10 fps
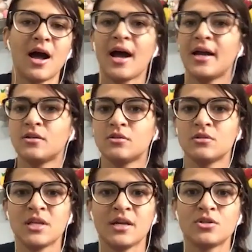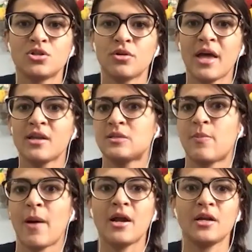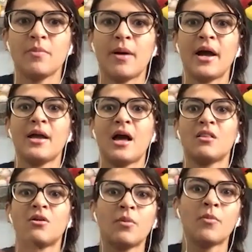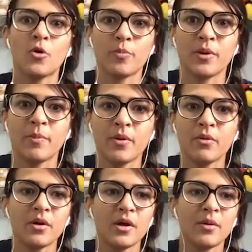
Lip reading: idols and to get inspired by a lot more people